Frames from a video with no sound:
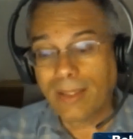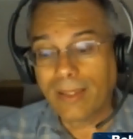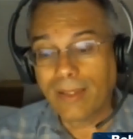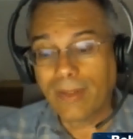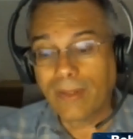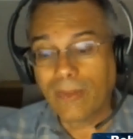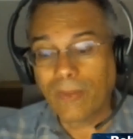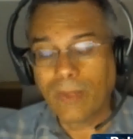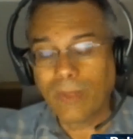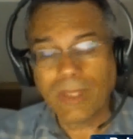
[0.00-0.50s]

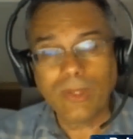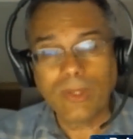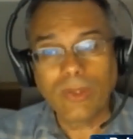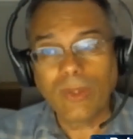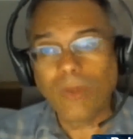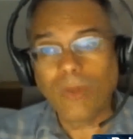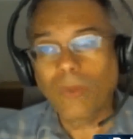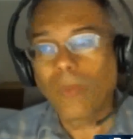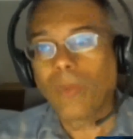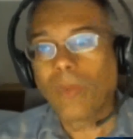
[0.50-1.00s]
We
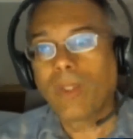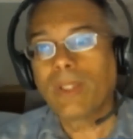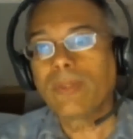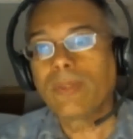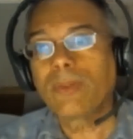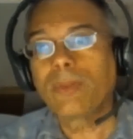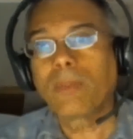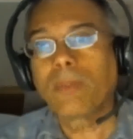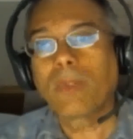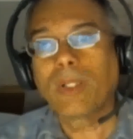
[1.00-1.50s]
don't want to
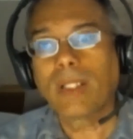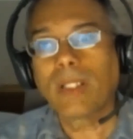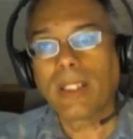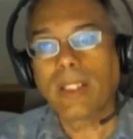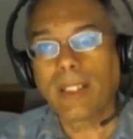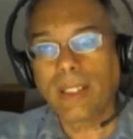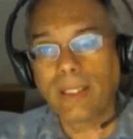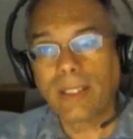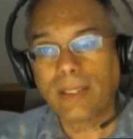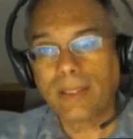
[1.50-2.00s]

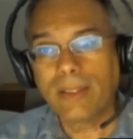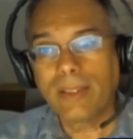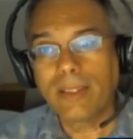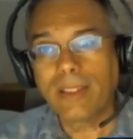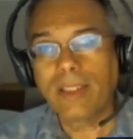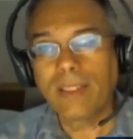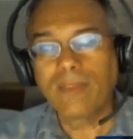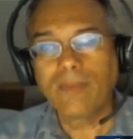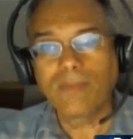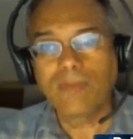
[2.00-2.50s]
play
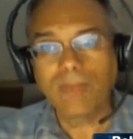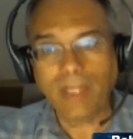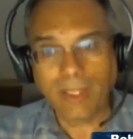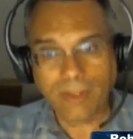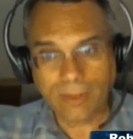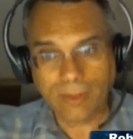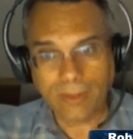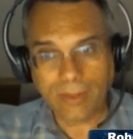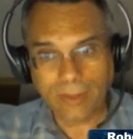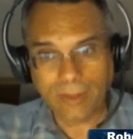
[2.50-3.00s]

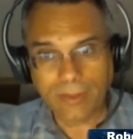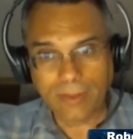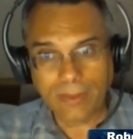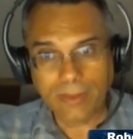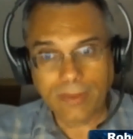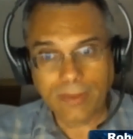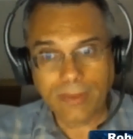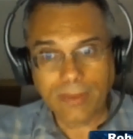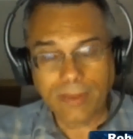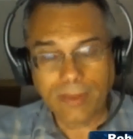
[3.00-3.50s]
invent.
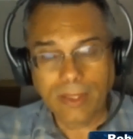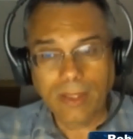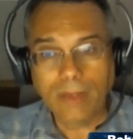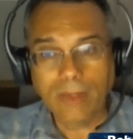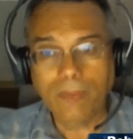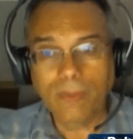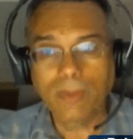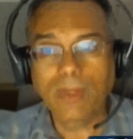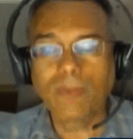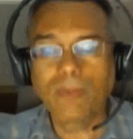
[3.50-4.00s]
We
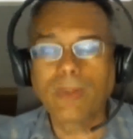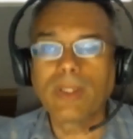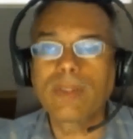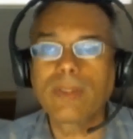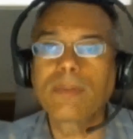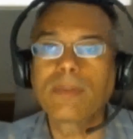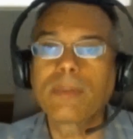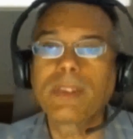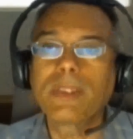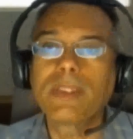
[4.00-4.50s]
want to
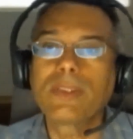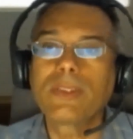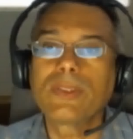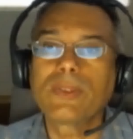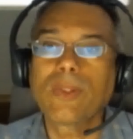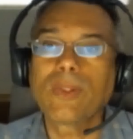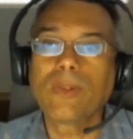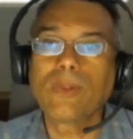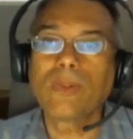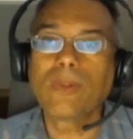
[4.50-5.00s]
be
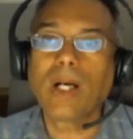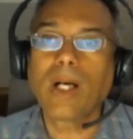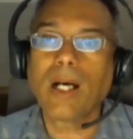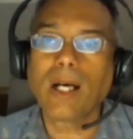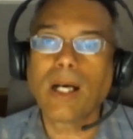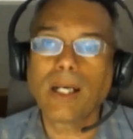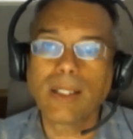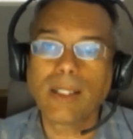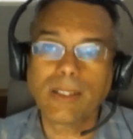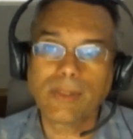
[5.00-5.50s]
so
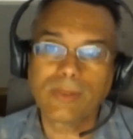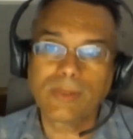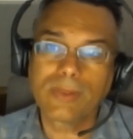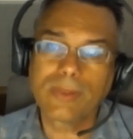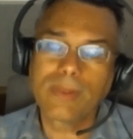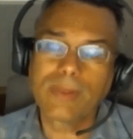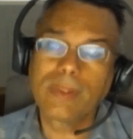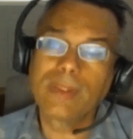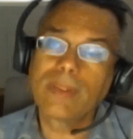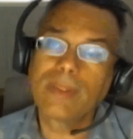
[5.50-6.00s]
honest.
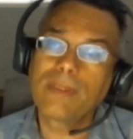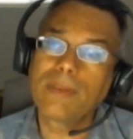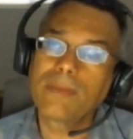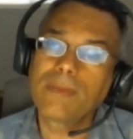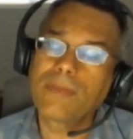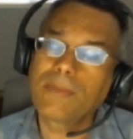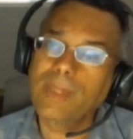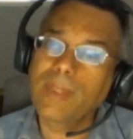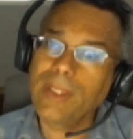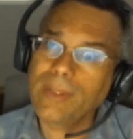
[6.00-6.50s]
If we
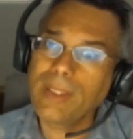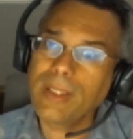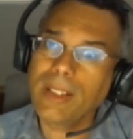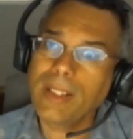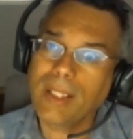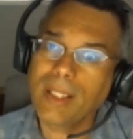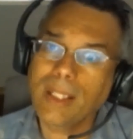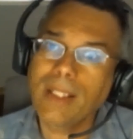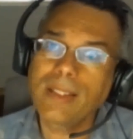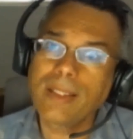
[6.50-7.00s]
are not
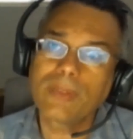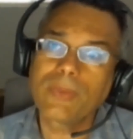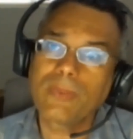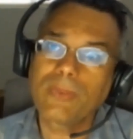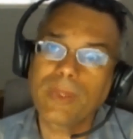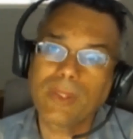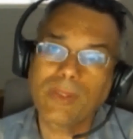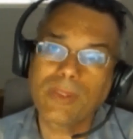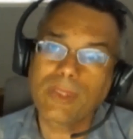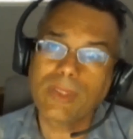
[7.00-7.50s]
honest with
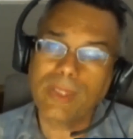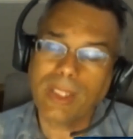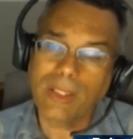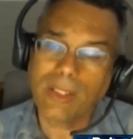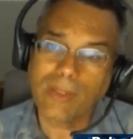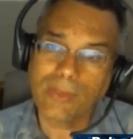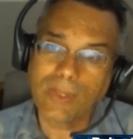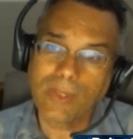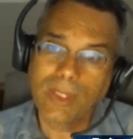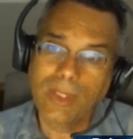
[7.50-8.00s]

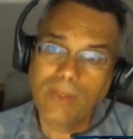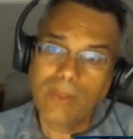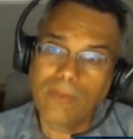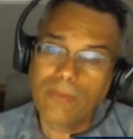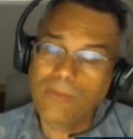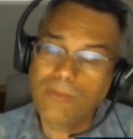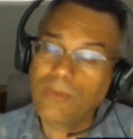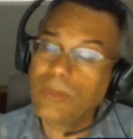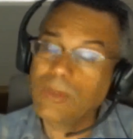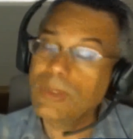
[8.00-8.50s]
ourselves
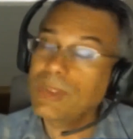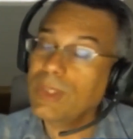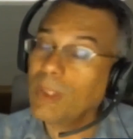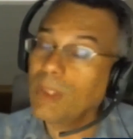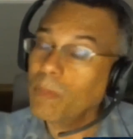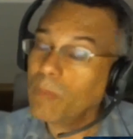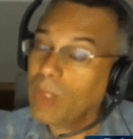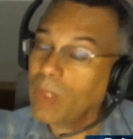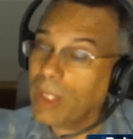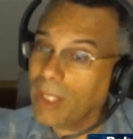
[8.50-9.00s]
for some
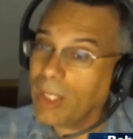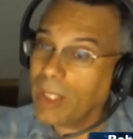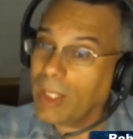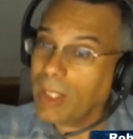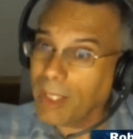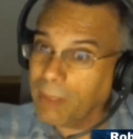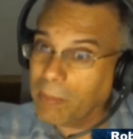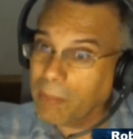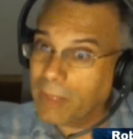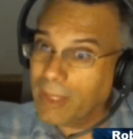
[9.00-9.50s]

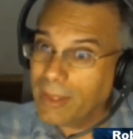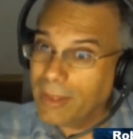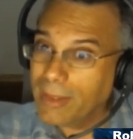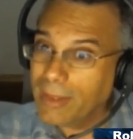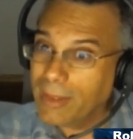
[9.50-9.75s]
time